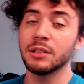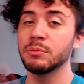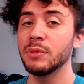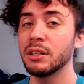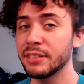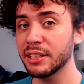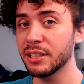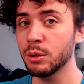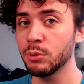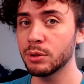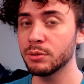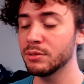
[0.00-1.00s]
Secondary
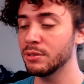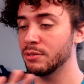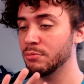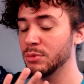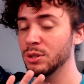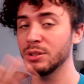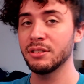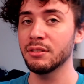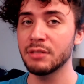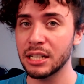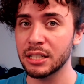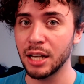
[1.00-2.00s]
runes, you can still
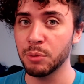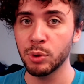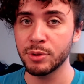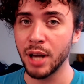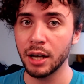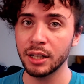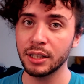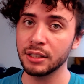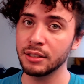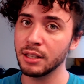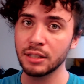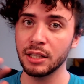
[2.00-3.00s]
take Time War Tonic
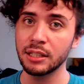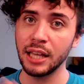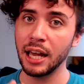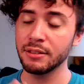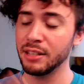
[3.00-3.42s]
and things like that.